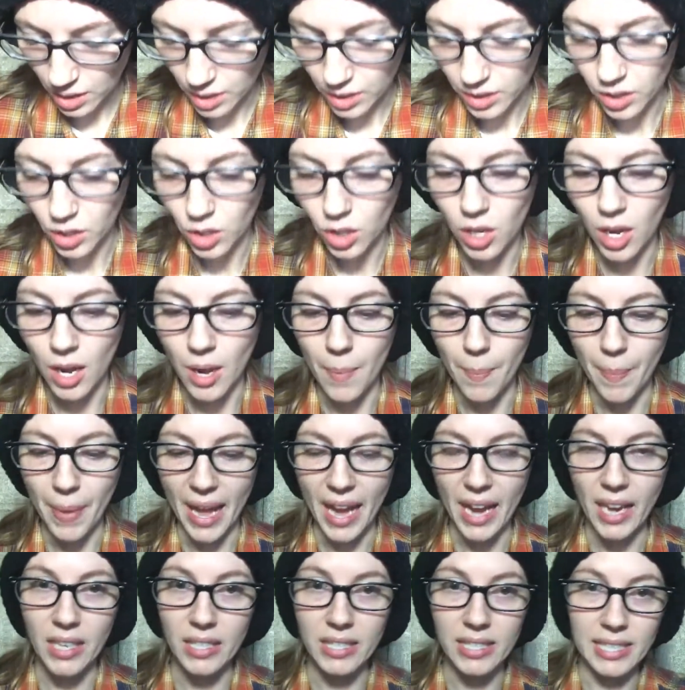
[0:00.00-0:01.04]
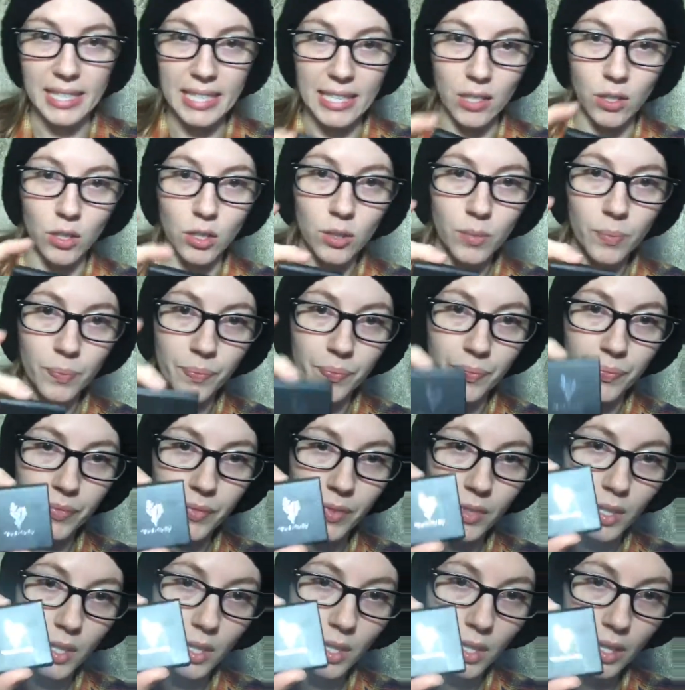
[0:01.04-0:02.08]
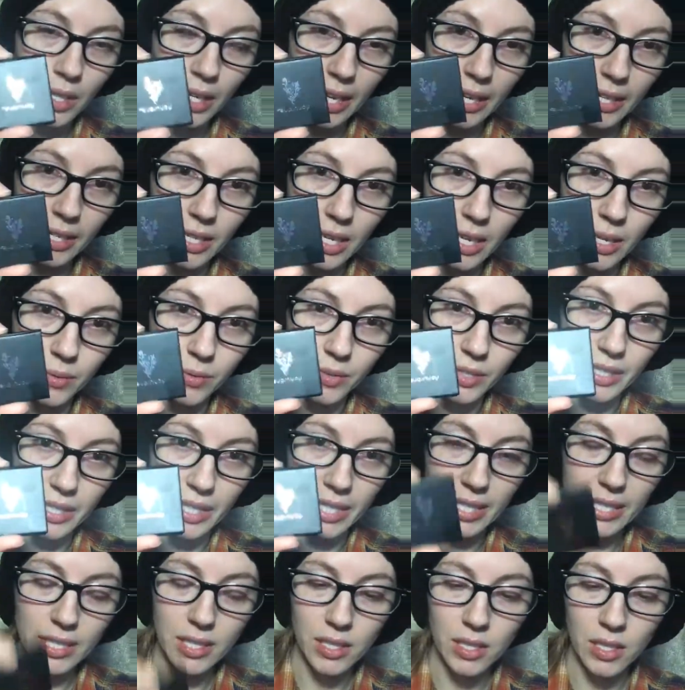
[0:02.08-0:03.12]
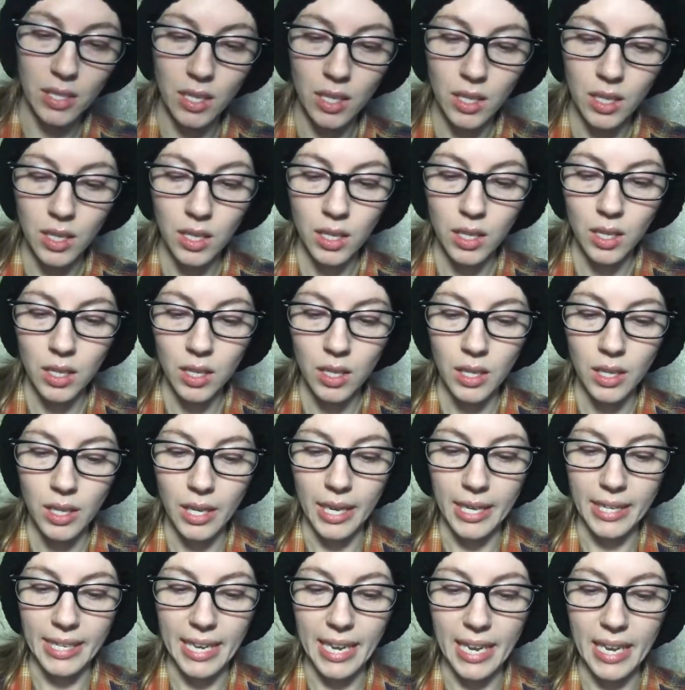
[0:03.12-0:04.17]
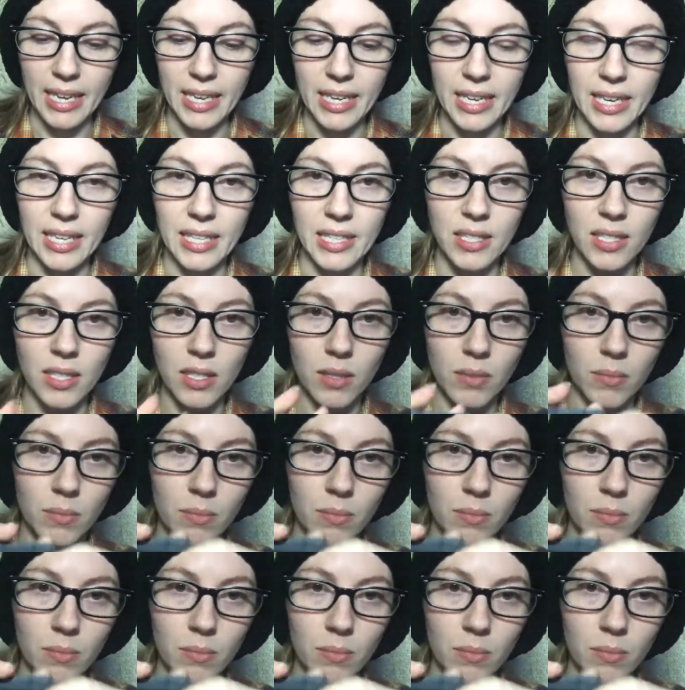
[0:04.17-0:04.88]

a little compact, a single. It comes in this. Again, it is